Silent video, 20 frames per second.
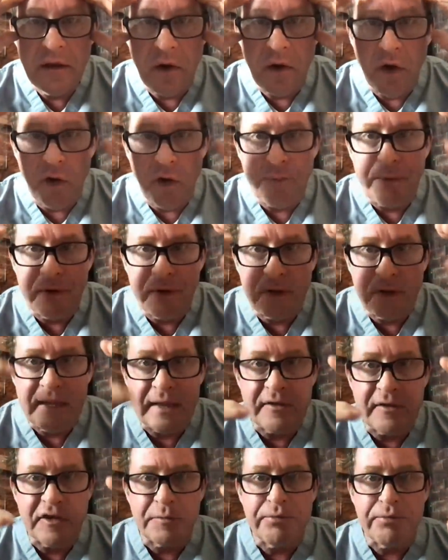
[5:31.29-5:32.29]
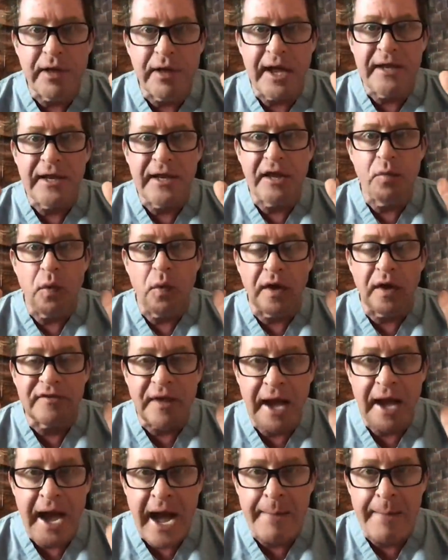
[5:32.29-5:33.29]
openly explaining what's
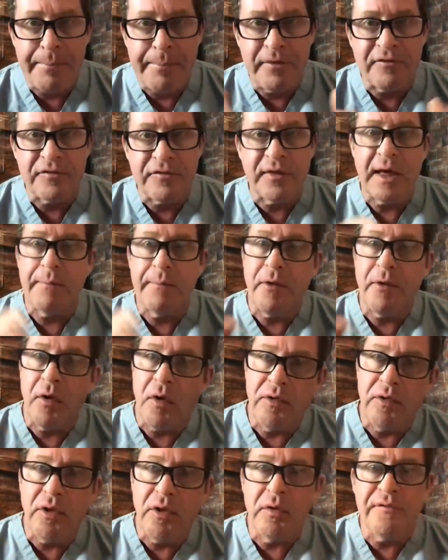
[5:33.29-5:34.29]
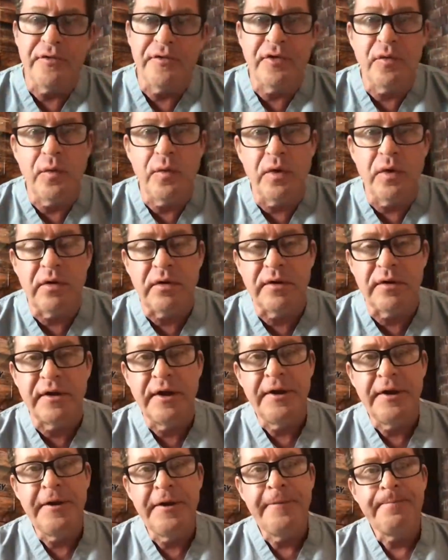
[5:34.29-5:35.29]
happened to them all over the world.
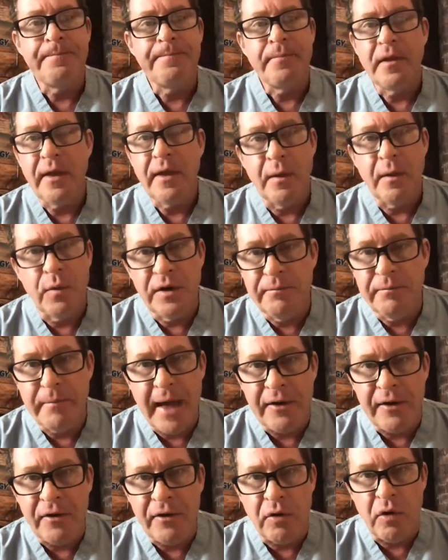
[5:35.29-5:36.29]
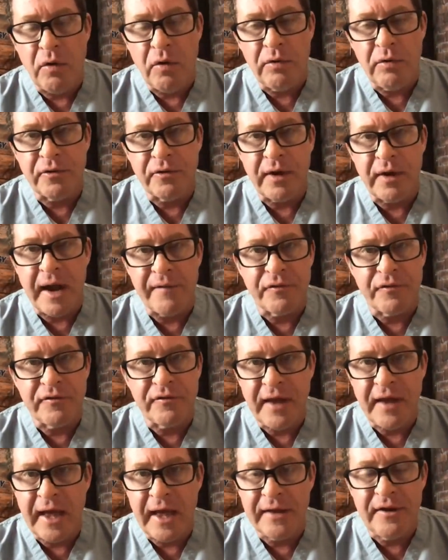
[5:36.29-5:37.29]
When men are older, after
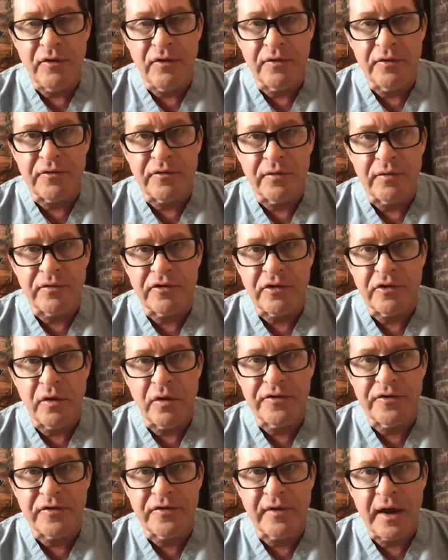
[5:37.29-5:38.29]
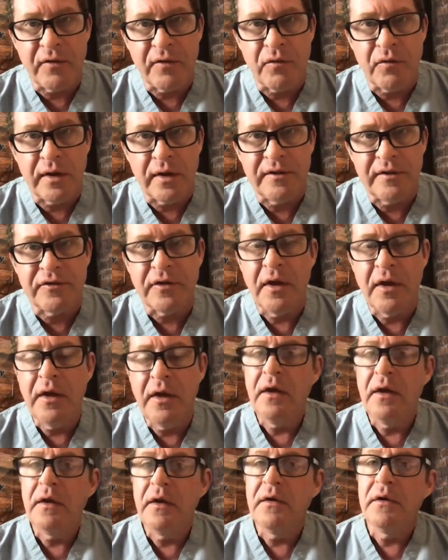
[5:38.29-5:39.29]
ten years or so of steroids,
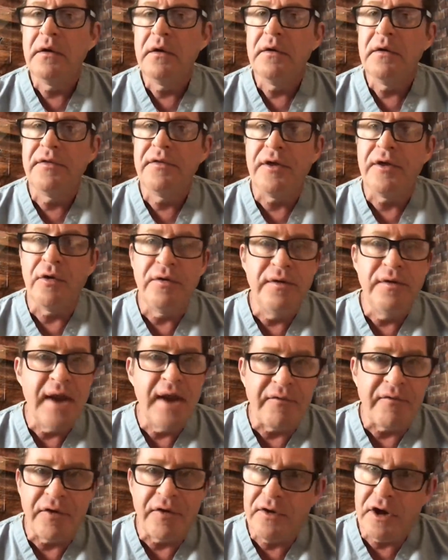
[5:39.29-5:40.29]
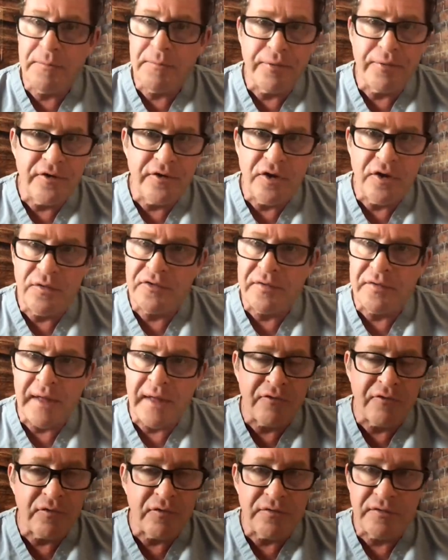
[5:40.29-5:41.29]
they're never going to produce
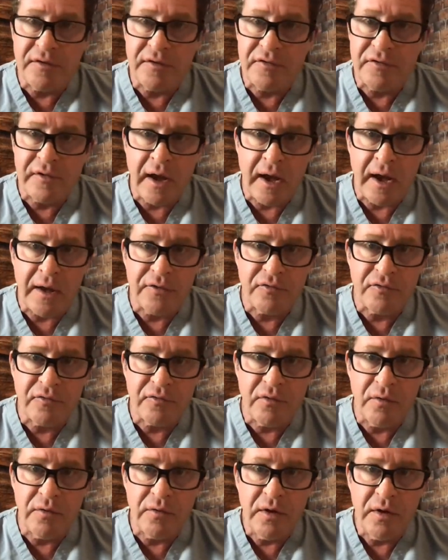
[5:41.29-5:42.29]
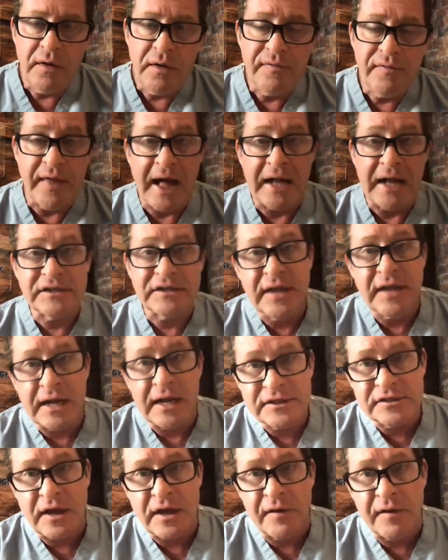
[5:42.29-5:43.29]
natural testosterone. That's
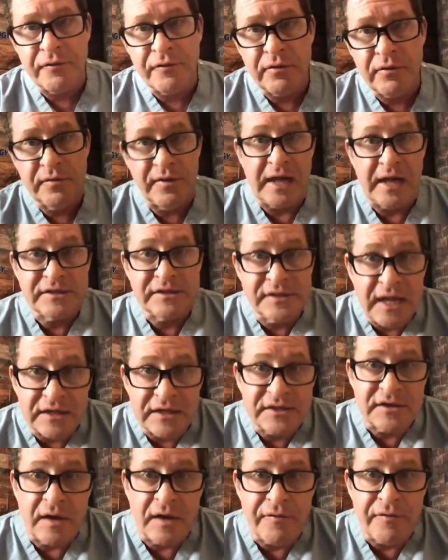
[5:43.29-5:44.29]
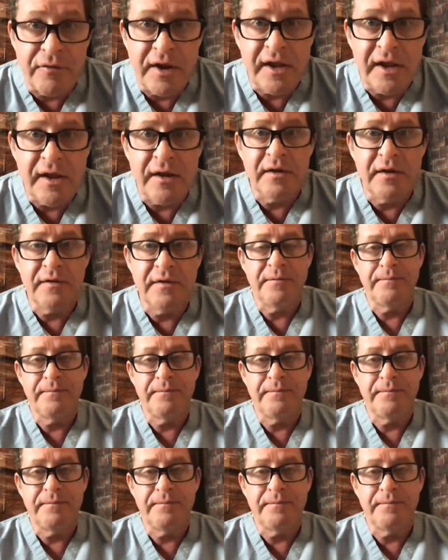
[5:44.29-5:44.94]
not suffer. That's not suffering?